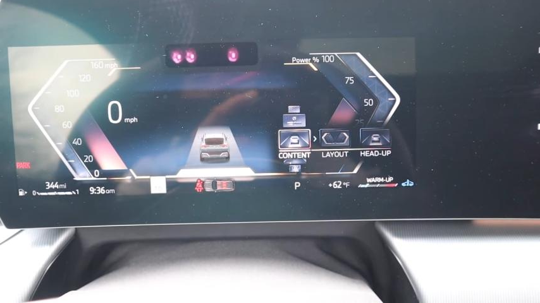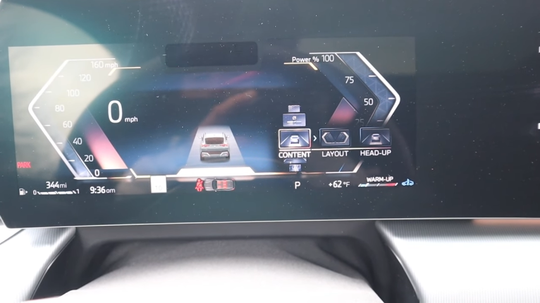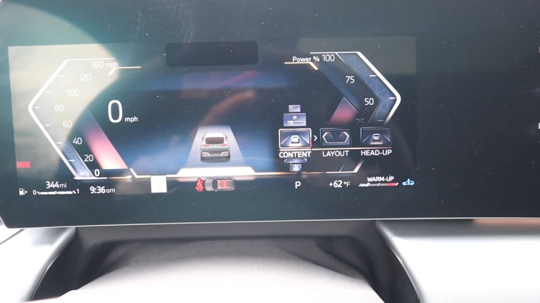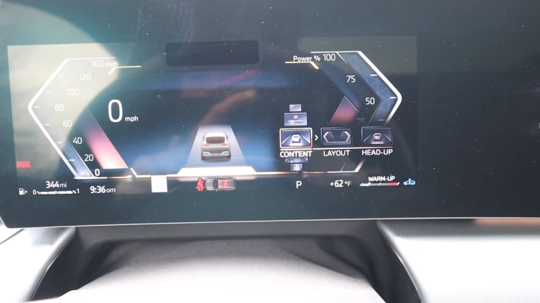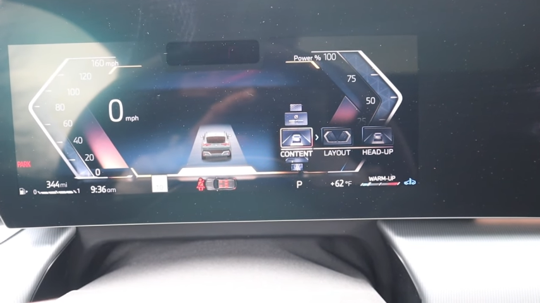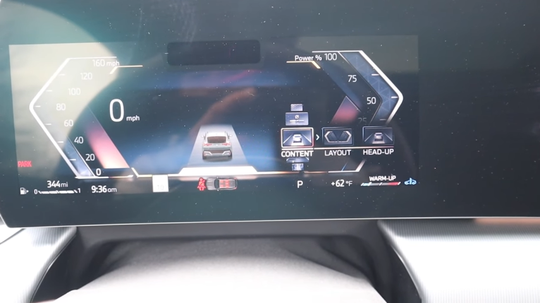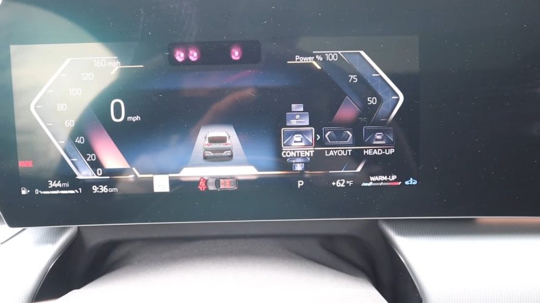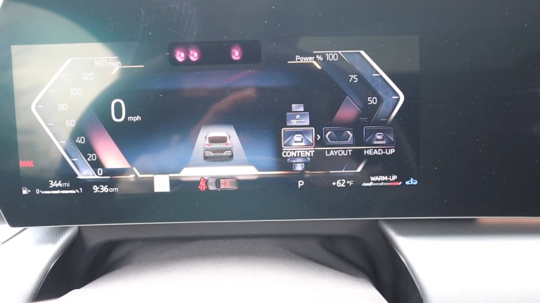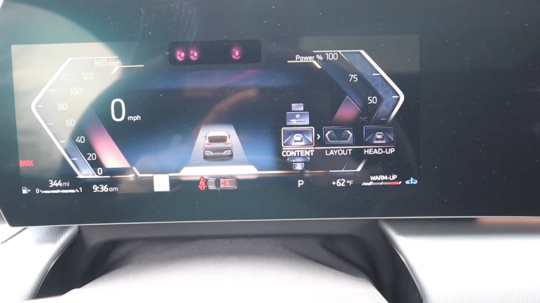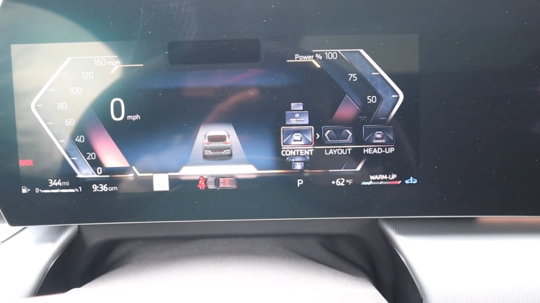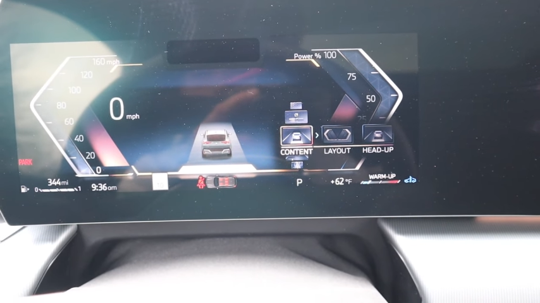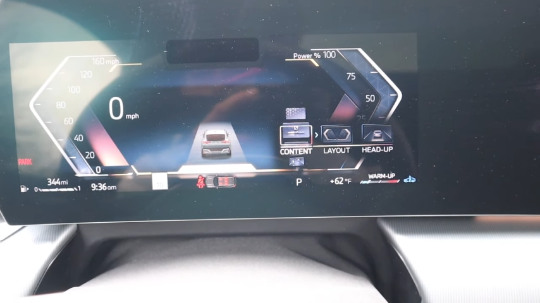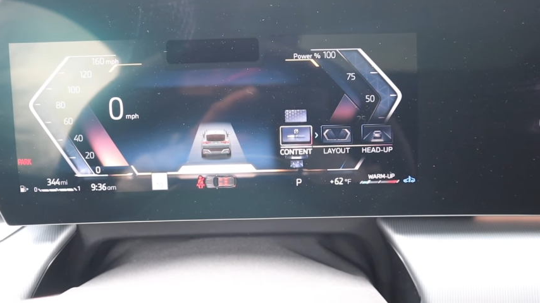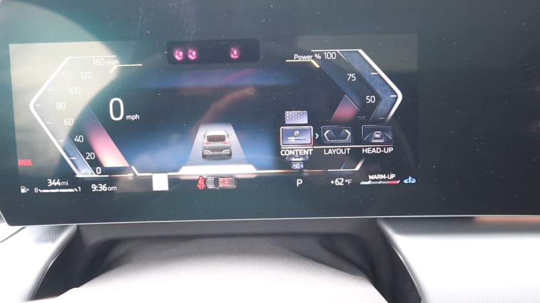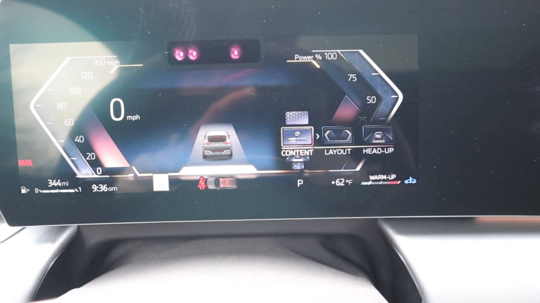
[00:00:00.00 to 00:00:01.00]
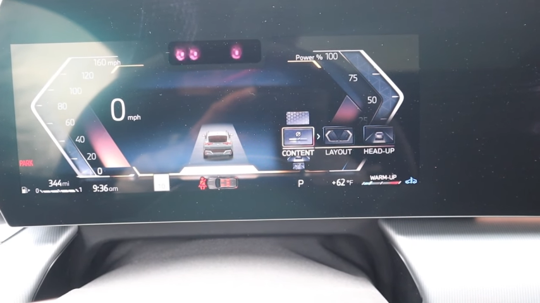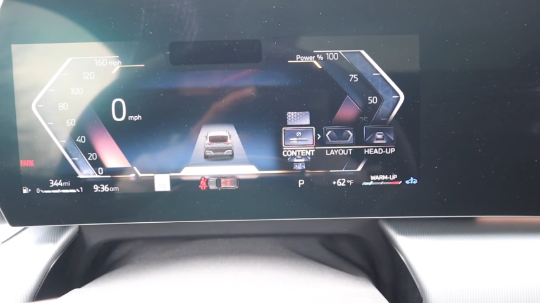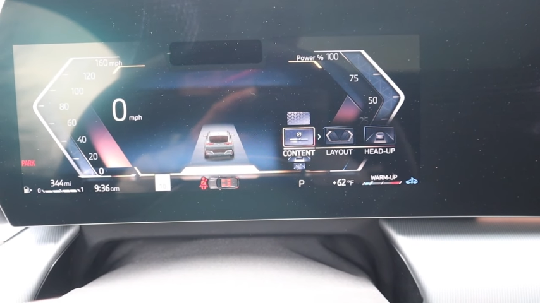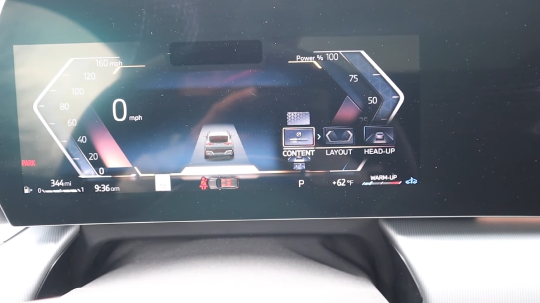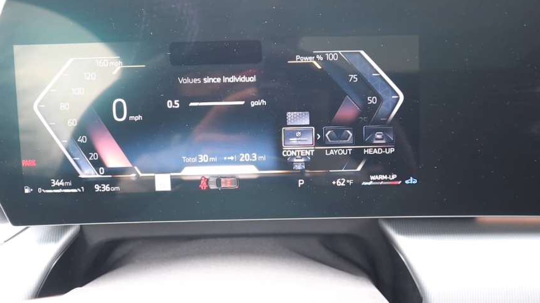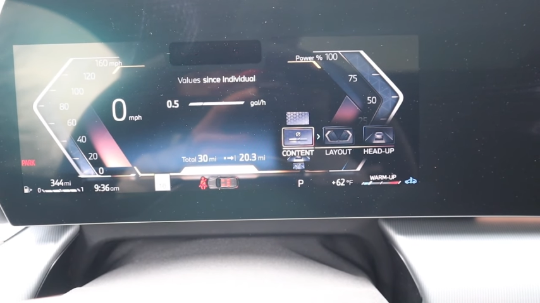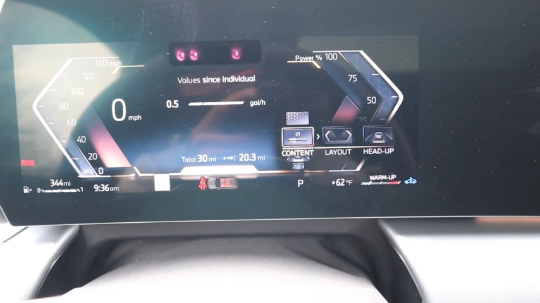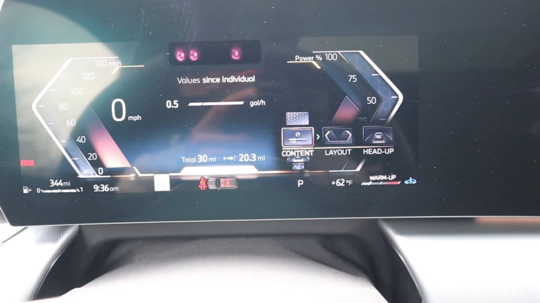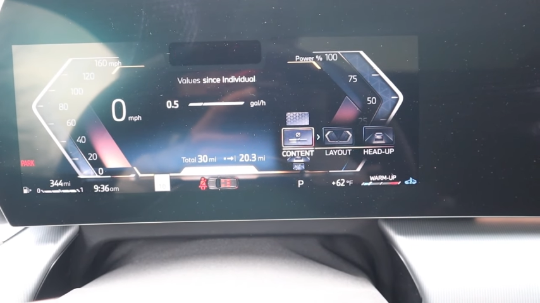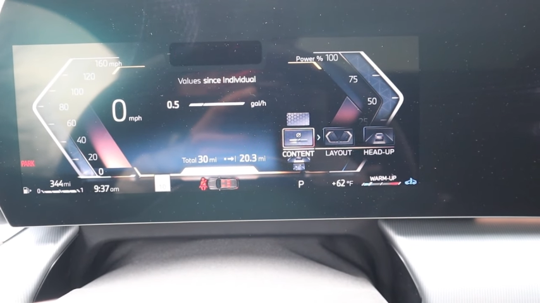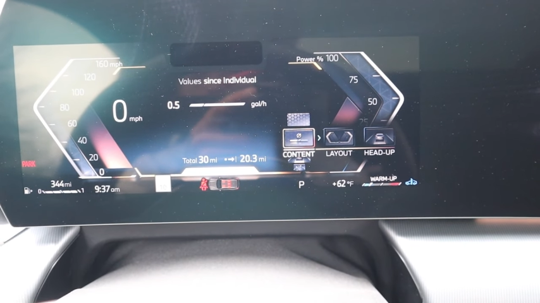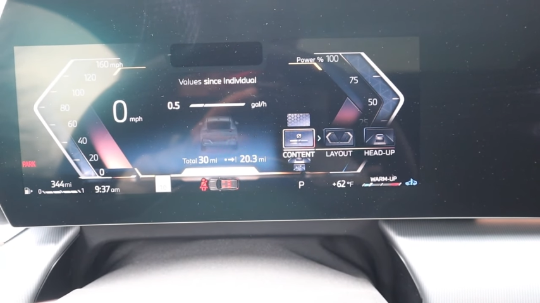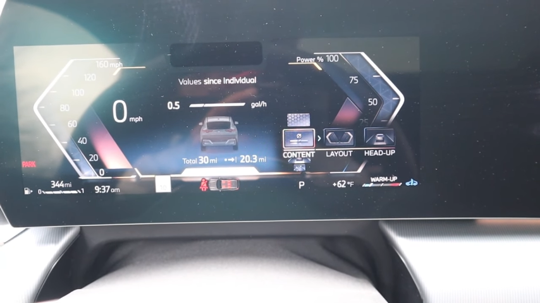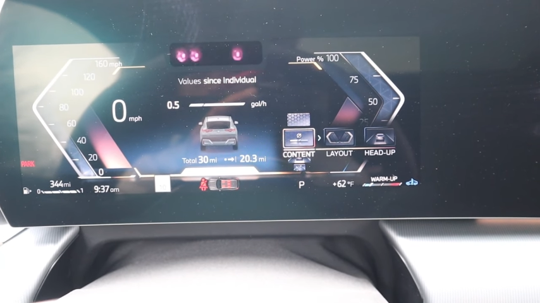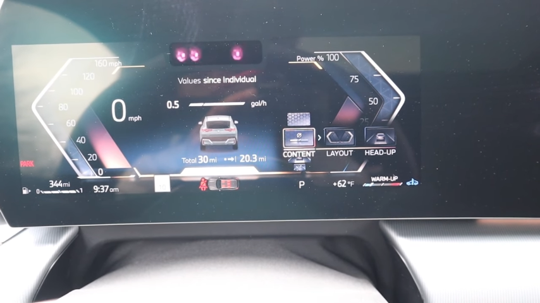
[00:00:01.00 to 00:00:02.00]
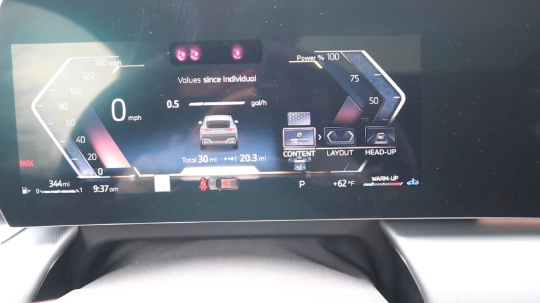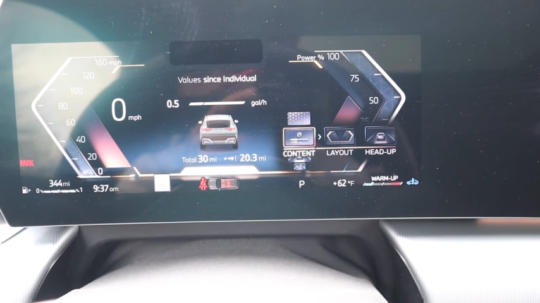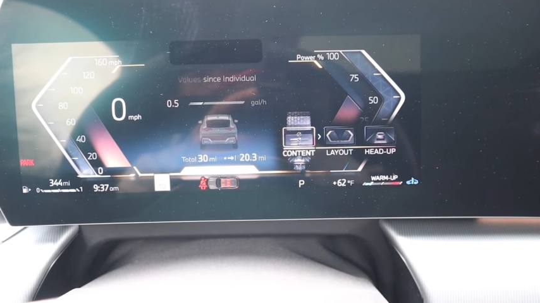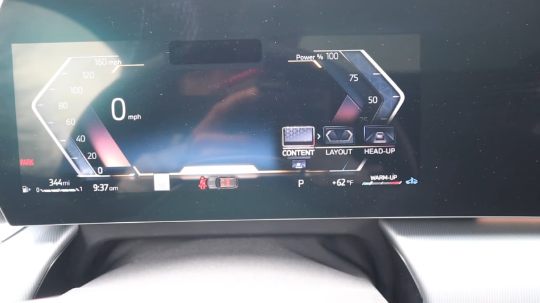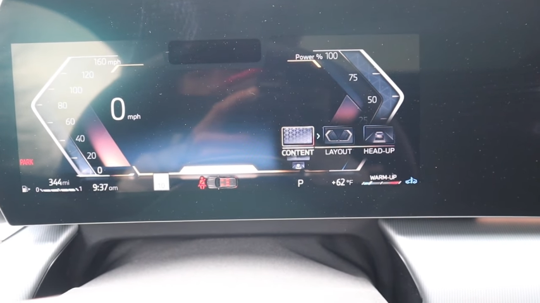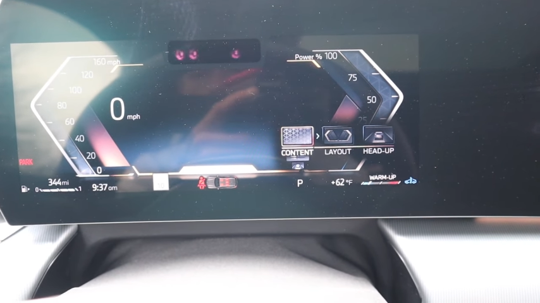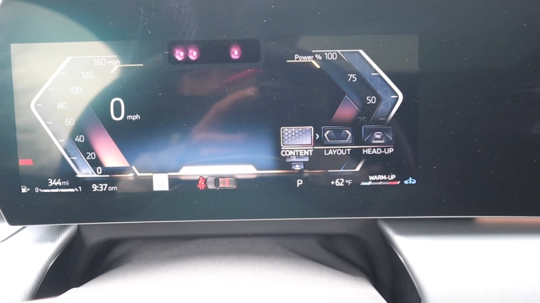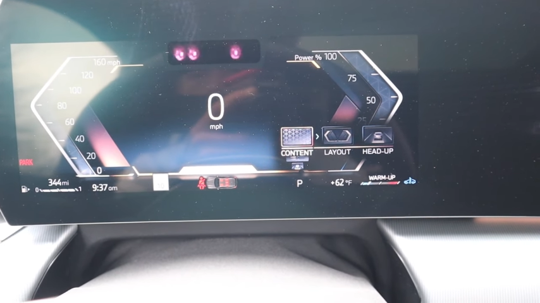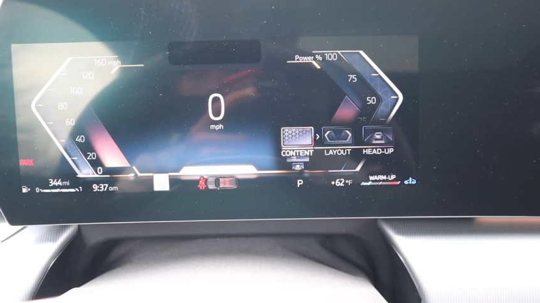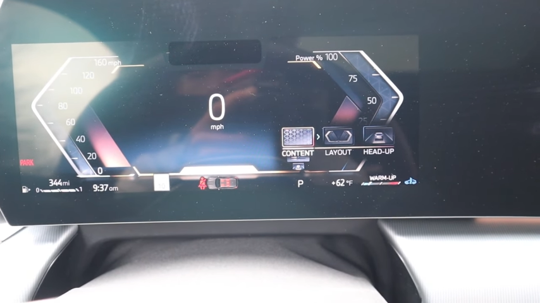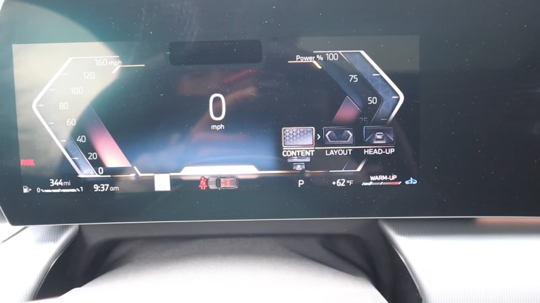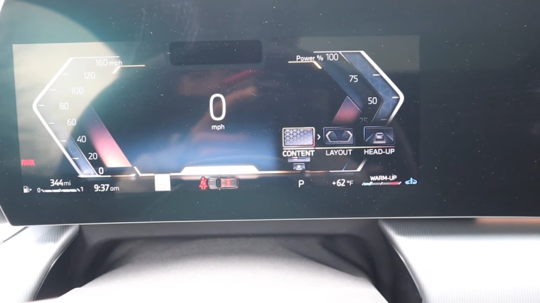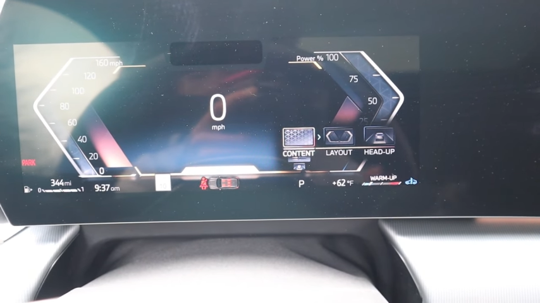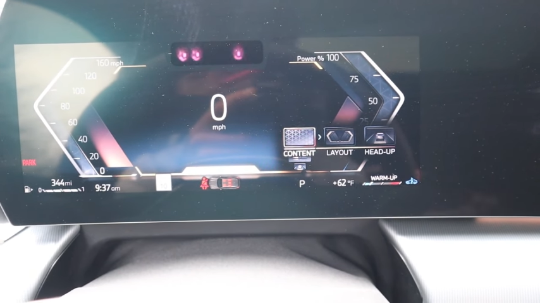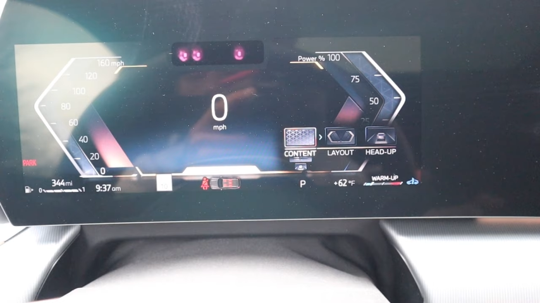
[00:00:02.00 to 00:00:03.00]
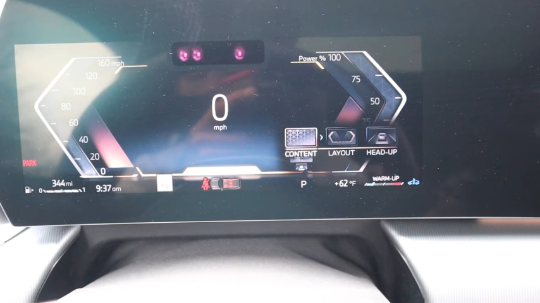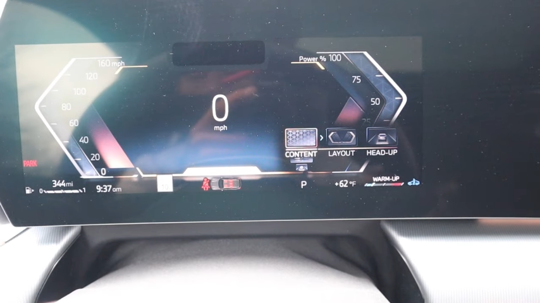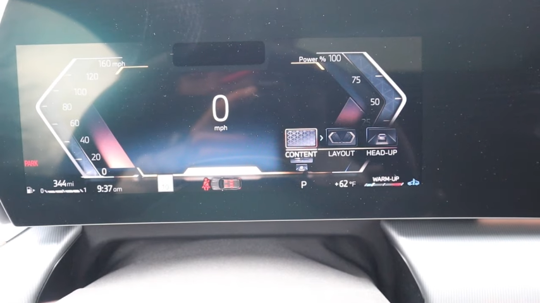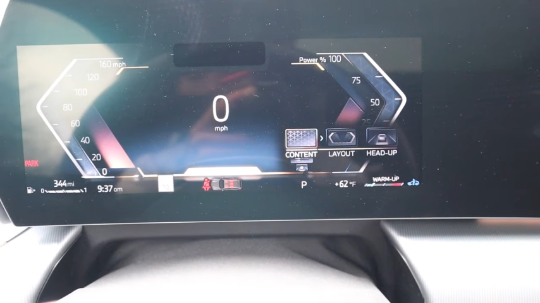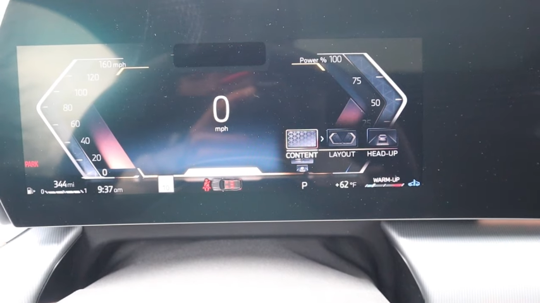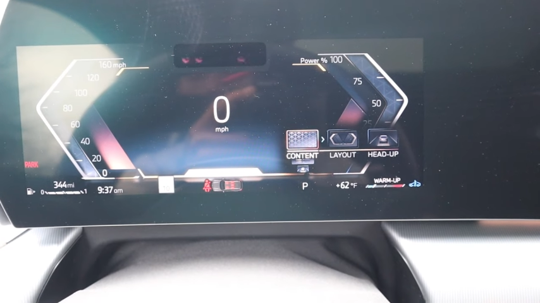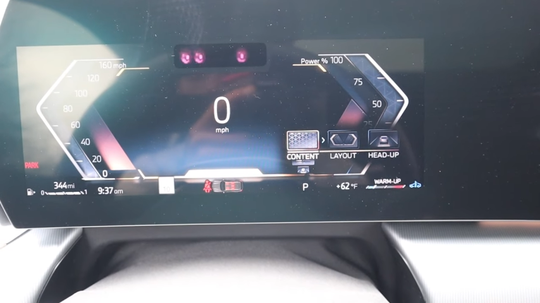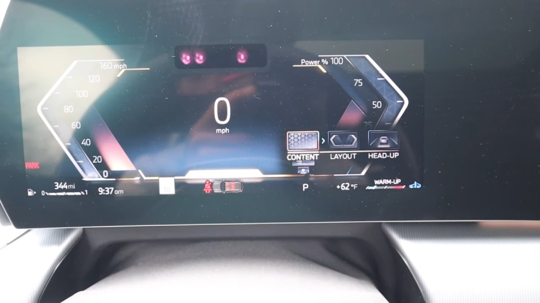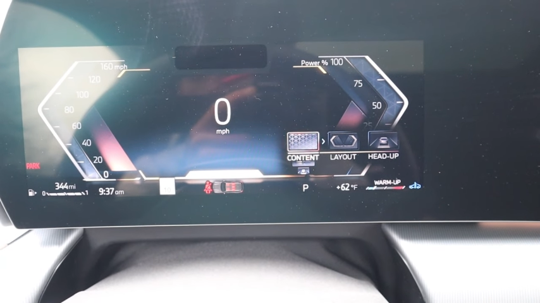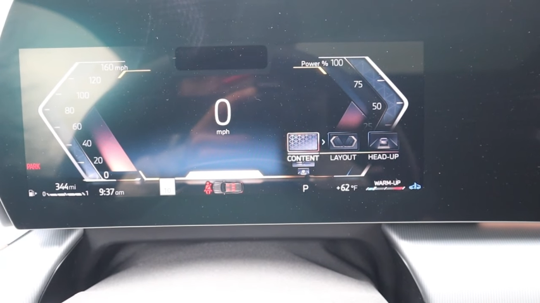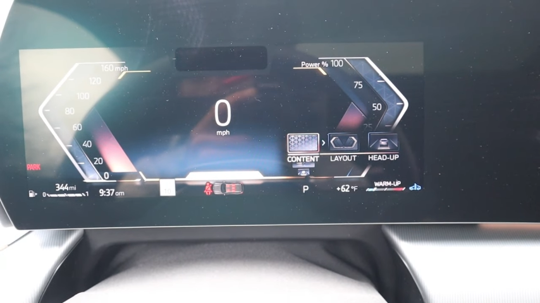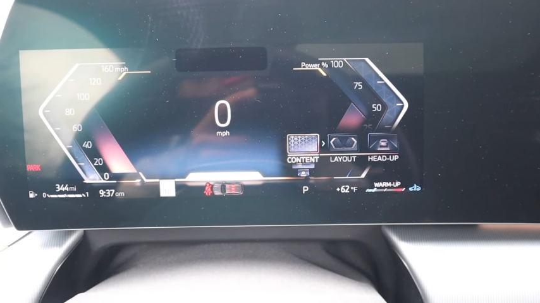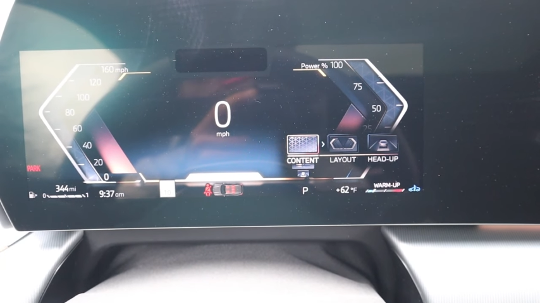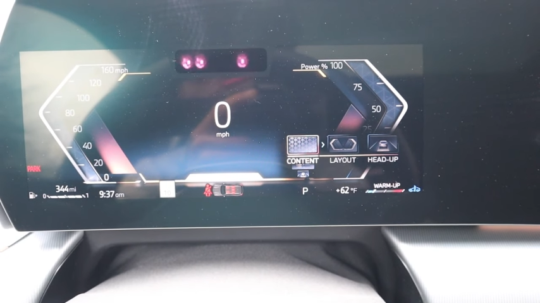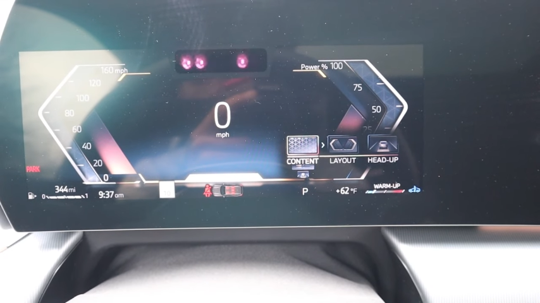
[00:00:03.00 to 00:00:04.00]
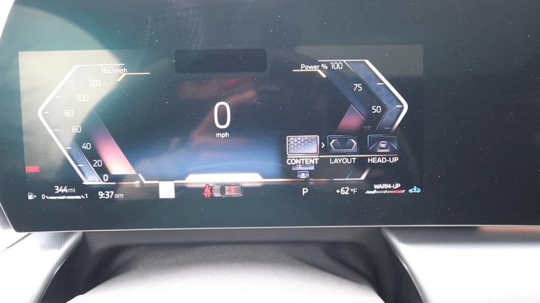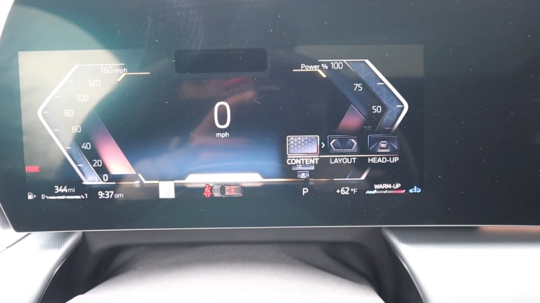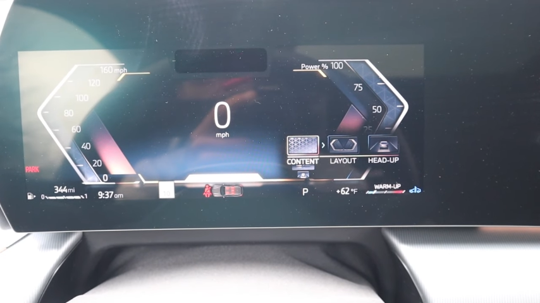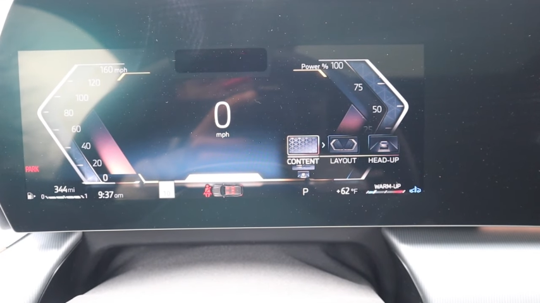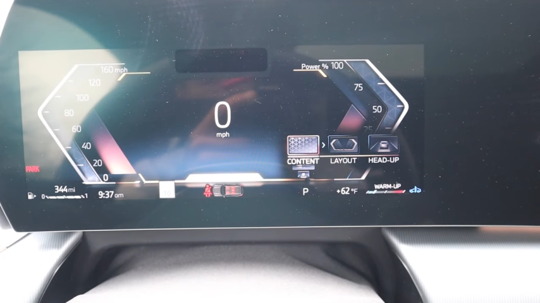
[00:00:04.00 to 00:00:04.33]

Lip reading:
[unreadable: no face in view]